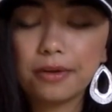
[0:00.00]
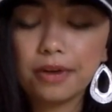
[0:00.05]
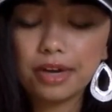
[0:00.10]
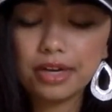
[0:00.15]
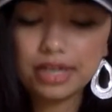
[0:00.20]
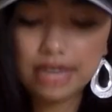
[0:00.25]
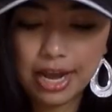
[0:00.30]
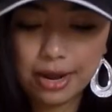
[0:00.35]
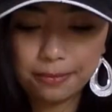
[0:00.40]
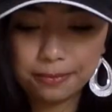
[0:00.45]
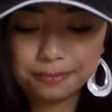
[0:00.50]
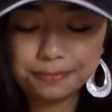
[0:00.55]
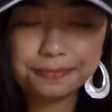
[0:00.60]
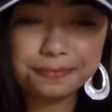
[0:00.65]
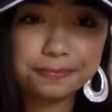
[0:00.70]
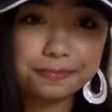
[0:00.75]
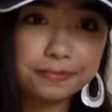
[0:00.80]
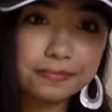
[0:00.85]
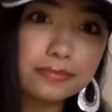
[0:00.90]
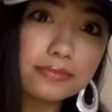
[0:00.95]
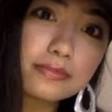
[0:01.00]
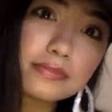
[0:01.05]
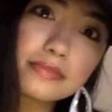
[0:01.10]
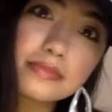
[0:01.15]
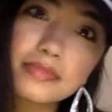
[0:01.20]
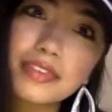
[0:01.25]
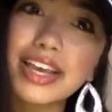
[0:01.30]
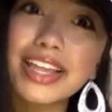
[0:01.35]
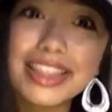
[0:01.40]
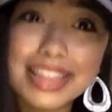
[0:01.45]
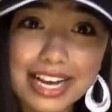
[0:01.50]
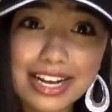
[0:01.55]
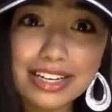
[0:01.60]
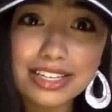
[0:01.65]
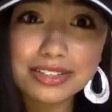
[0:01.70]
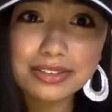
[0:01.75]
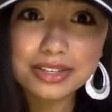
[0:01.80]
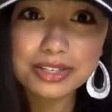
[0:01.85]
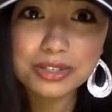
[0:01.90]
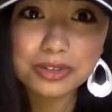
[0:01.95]
Now, that's
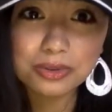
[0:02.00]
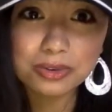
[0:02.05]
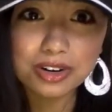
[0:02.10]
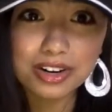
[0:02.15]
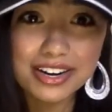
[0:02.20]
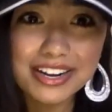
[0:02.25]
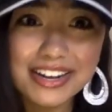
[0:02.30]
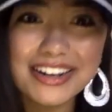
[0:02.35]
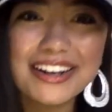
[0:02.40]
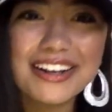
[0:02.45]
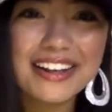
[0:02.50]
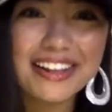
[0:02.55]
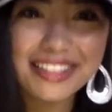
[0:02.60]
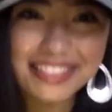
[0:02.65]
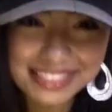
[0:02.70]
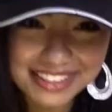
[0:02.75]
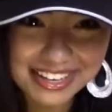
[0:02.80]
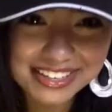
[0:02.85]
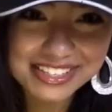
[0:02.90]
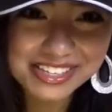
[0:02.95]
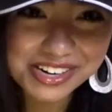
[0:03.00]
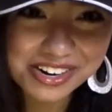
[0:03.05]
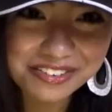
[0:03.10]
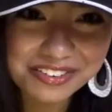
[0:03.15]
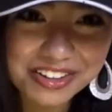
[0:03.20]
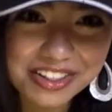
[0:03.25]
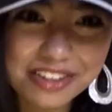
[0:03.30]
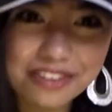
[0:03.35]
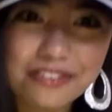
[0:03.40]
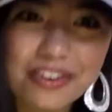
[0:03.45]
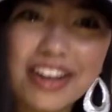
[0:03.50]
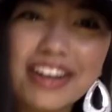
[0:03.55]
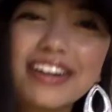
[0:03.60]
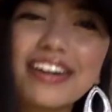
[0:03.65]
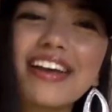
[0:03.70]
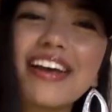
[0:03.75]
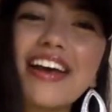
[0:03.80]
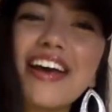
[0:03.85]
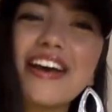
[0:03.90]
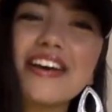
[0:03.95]
my story. That's how everything went.
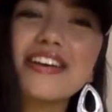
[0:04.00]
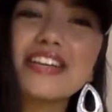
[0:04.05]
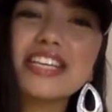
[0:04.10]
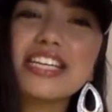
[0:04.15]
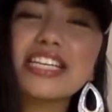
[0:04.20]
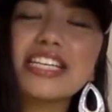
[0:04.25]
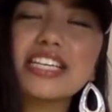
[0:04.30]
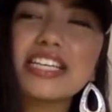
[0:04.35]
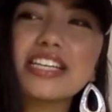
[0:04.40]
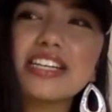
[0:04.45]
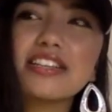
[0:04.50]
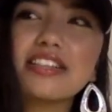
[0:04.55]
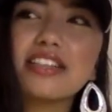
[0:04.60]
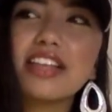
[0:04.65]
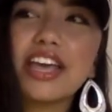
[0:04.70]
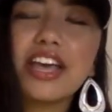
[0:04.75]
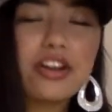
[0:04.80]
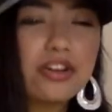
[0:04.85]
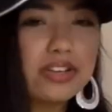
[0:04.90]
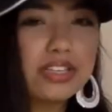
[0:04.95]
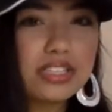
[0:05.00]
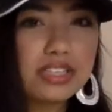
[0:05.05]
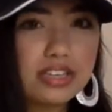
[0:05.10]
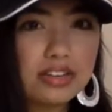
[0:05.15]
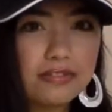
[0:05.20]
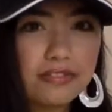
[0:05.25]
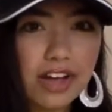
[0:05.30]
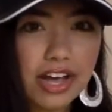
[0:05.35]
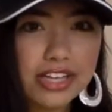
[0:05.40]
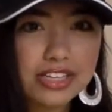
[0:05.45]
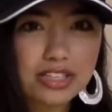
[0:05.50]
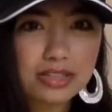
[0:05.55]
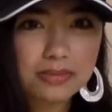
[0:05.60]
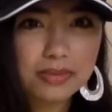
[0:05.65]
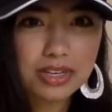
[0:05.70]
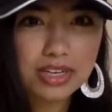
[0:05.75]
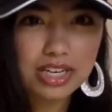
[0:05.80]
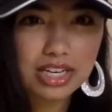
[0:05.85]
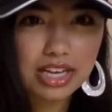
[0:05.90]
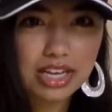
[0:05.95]
Here is the advice I'm
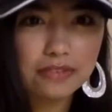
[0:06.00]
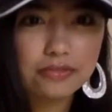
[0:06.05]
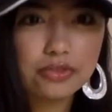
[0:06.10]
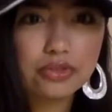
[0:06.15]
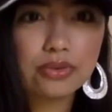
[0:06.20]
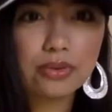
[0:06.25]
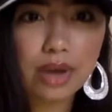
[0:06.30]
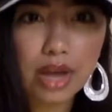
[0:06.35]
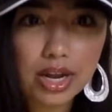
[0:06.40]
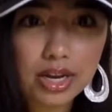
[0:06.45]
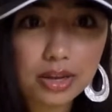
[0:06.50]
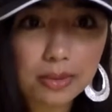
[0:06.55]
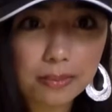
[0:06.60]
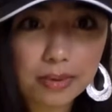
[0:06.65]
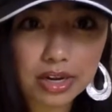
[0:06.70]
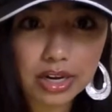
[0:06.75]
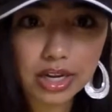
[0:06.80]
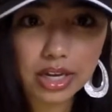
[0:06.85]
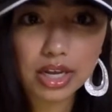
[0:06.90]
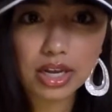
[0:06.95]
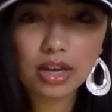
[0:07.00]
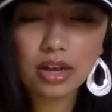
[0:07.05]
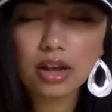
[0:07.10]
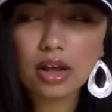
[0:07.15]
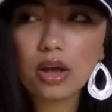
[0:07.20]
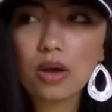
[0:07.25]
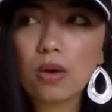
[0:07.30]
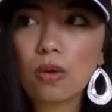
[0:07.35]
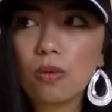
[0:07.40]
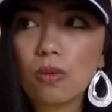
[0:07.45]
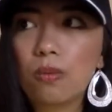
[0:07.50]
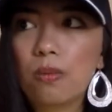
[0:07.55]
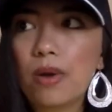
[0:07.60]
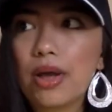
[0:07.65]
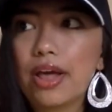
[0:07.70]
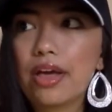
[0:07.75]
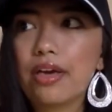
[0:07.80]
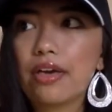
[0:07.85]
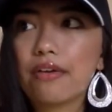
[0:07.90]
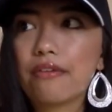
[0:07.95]
going to give to anybody
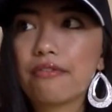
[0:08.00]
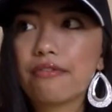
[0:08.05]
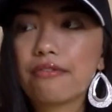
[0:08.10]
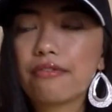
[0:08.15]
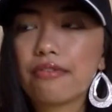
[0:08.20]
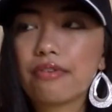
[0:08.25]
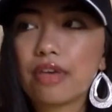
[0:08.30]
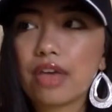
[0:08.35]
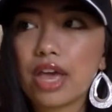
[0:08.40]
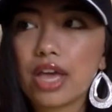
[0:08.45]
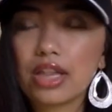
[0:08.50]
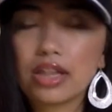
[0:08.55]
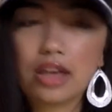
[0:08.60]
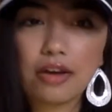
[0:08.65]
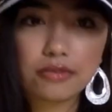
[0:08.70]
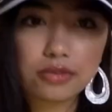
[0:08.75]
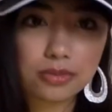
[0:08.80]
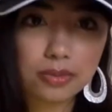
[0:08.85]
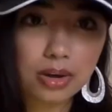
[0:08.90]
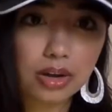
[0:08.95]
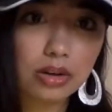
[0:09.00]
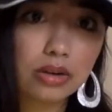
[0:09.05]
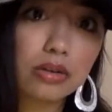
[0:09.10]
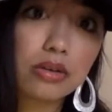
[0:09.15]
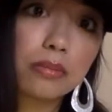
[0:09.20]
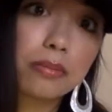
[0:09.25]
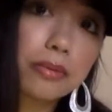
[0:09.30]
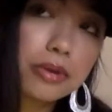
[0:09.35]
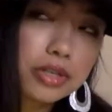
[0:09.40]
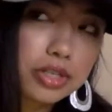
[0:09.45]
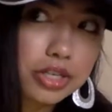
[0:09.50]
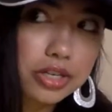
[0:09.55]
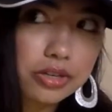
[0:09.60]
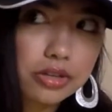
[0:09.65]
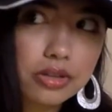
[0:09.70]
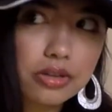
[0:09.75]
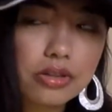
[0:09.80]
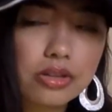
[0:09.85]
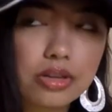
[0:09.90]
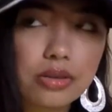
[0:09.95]
with a loved one,
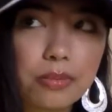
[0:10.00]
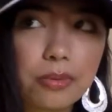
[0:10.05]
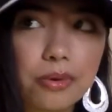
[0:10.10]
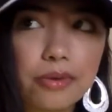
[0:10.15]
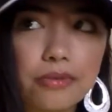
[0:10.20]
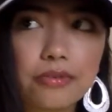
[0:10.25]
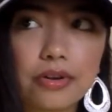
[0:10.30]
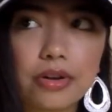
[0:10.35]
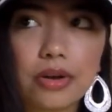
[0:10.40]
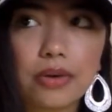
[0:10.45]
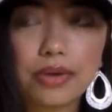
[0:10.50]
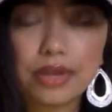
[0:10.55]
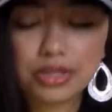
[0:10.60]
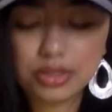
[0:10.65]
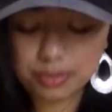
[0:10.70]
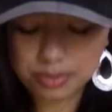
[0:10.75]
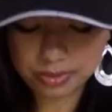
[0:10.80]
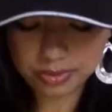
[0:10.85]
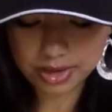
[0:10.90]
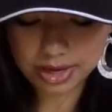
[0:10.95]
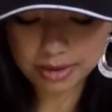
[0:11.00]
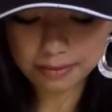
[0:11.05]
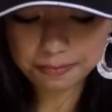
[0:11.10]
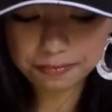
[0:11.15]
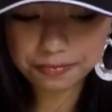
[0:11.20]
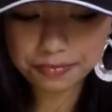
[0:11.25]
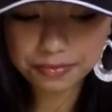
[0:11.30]
particularly a boyfriend going into boot camp.